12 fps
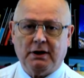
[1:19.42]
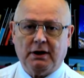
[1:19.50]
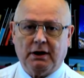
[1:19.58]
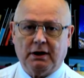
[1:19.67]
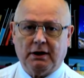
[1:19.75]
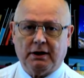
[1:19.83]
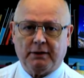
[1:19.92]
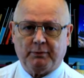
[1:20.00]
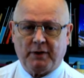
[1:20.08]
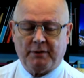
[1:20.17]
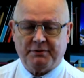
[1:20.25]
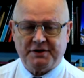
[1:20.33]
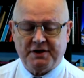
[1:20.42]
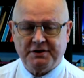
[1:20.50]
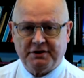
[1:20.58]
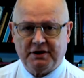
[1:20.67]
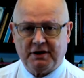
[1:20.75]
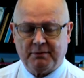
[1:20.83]
I'm
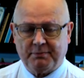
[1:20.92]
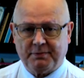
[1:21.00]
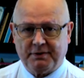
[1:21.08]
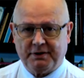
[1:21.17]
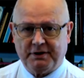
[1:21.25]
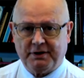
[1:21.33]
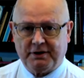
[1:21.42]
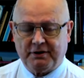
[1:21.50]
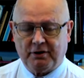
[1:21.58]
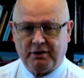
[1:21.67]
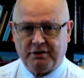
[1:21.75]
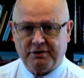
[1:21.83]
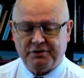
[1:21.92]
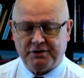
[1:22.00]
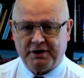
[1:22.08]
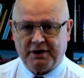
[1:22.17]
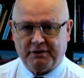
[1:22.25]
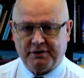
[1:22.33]
setting up the college
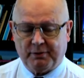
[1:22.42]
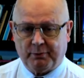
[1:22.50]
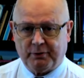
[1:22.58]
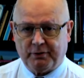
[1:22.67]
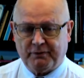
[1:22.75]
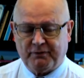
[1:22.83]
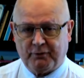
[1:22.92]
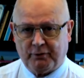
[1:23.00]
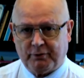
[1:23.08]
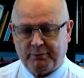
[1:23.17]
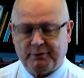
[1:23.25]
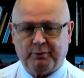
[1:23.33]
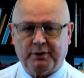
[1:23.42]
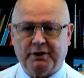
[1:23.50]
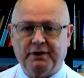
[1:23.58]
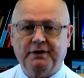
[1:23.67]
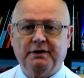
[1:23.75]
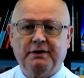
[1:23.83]
now in a more formal
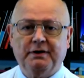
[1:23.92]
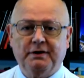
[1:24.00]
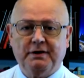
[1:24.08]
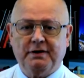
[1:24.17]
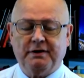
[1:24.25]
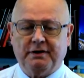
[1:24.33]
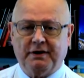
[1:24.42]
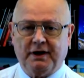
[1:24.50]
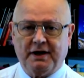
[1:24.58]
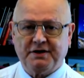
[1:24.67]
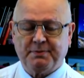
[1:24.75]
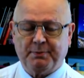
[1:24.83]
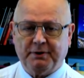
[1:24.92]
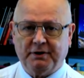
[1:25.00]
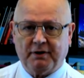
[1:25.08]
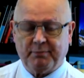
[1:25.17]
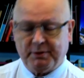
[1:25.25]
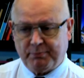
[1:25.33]
way than it has been.
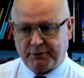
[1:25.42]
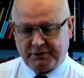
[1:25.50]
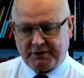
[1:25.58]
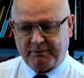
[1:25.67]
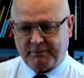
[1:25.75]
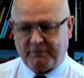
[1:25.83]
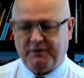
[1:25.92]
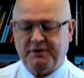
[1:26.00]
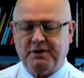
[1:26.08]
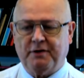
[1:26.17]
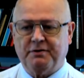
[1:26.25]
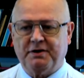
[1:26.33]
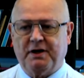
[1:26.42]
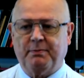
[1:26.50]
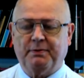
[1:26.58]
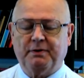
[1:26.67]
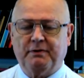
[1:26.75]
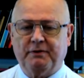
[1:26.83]
I've been putting videos
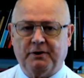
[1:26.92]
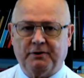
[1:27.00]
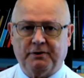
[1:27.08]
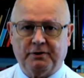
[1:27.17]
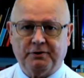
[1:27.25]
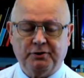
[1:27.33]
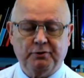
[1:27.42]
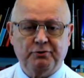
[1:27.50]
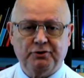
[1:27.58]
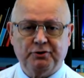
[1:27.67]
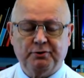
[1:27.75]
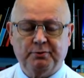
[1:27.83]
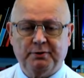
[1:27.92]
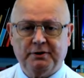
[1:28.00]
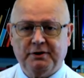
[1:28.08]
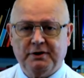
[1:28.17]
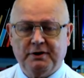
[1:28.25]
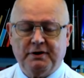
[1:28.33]
up on YouTube
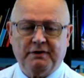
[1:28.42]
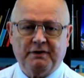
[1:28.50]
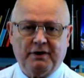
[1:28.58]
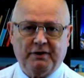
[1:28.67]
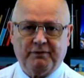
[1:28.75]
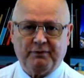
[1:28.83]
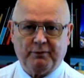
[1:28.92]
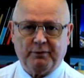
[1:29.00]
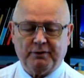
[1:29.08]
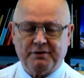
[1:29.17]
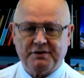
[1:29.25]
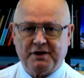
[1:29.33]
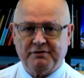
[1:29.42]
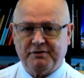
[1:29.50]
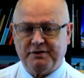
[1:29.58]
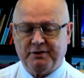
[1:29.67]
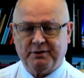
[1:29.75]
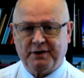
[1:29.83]
for all and sundry
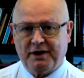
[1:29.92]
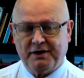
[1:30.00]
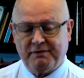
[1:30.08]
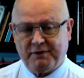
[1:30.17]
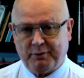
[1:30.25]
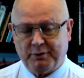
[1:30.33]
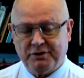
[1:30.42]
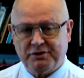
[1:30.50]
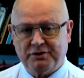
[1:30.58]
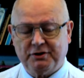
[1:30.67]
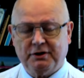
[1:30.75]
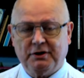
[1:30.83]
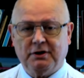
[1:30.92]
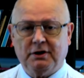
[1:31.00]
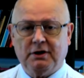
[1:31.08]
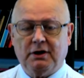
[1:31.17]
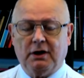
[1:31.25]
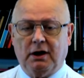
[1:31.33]
to look at if they wish.
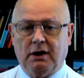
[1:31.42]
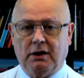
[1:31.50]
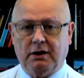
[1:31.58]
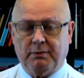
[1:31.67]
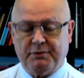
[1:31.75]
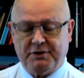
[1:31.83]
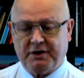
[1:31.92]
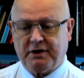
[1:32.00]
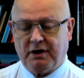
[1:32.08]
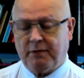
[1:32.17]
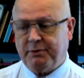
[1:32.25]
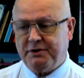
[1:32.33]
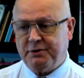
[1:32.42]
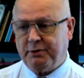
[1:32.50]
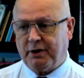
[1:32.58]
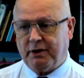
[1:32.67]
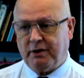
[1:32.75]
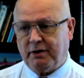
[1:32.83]
In particular, I've been doing
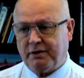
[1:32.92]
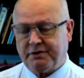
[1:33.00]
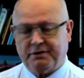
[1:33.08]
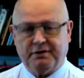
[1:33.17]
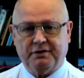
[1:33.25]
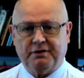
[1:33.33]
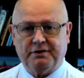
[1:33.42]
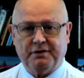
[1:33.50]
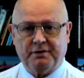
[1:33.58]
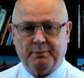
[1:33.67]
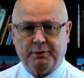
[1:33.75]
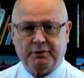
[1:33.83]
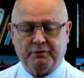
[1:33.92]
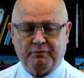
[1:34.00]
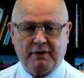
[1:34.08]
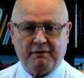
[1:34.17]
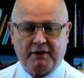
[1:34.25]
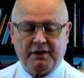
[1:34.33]
a lot on the Book of
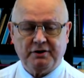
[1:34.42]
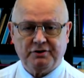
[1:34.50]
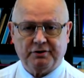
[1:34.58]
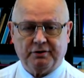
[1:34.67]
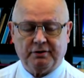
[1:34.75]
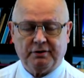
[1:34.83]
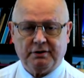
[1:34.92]
Revelation.